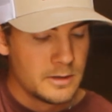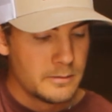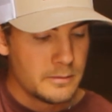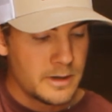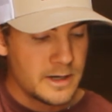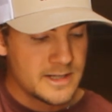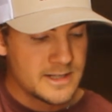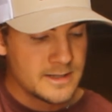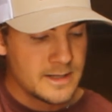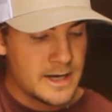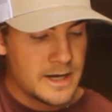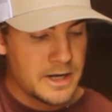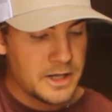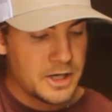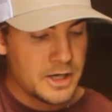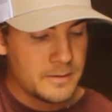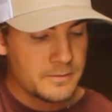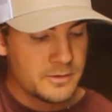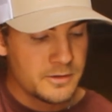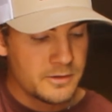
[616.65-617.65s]
by
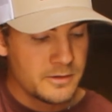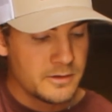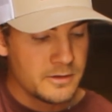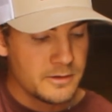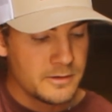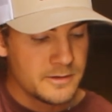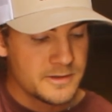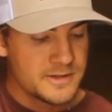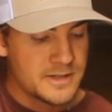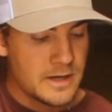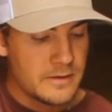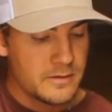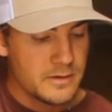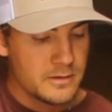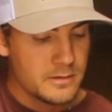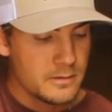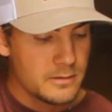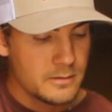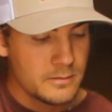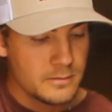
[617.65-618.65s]
sliding up to the
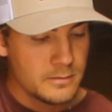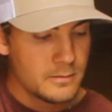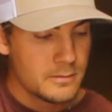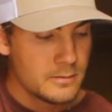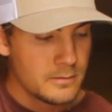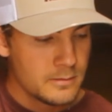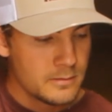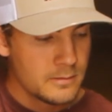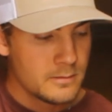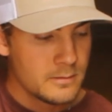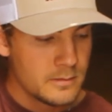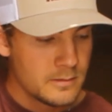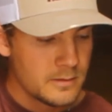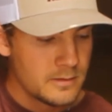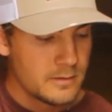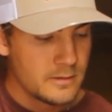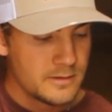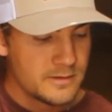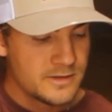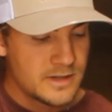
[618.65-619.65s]
7th,
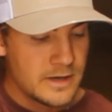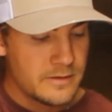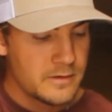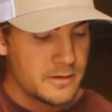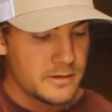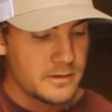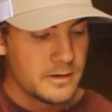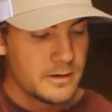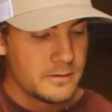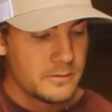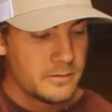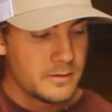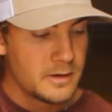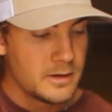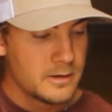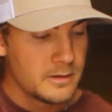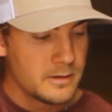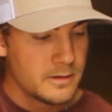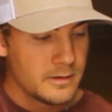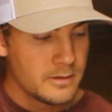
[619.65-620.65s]

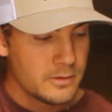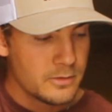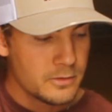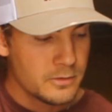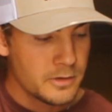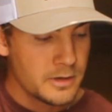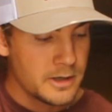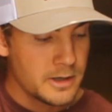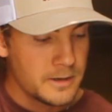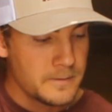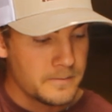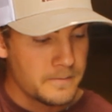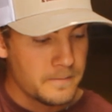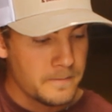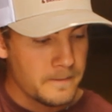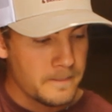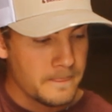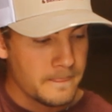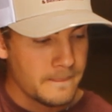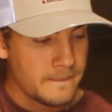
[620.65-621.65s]
5th,
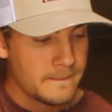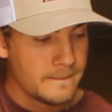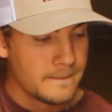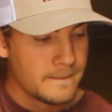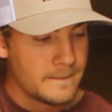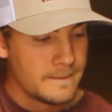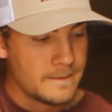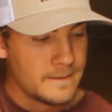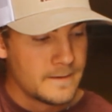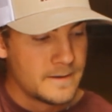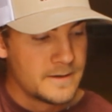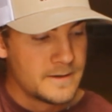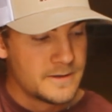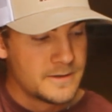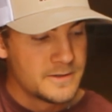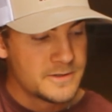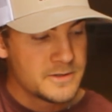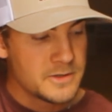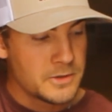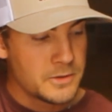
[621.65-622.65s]

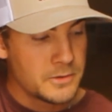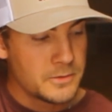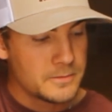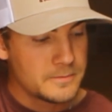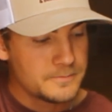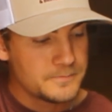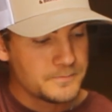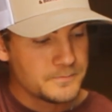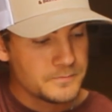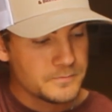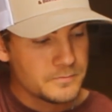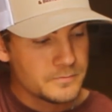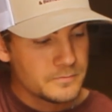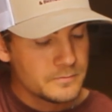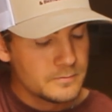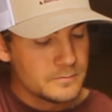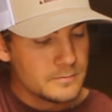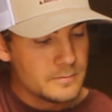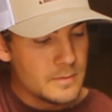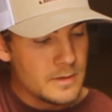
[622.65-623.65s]
3. So
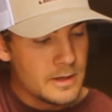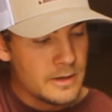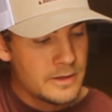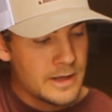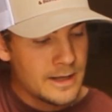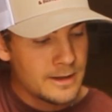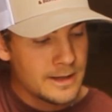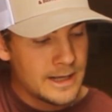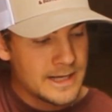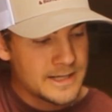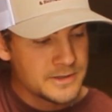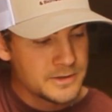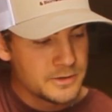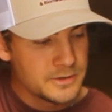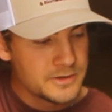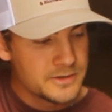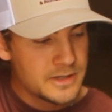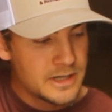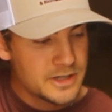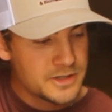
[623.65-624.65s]
that last little
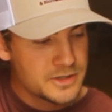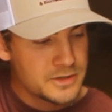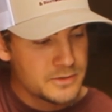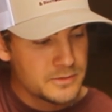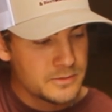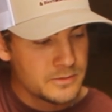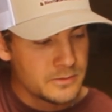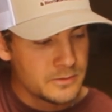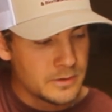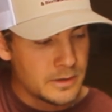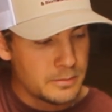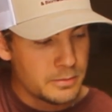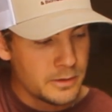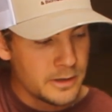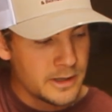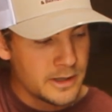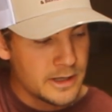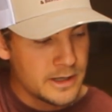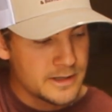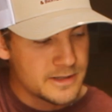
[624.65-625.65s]
section, I'll
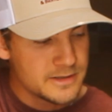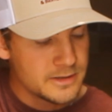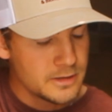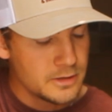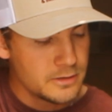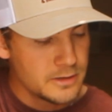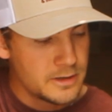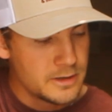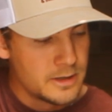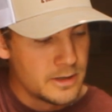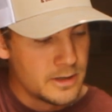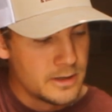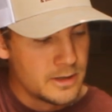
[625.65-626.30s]
play again slowly.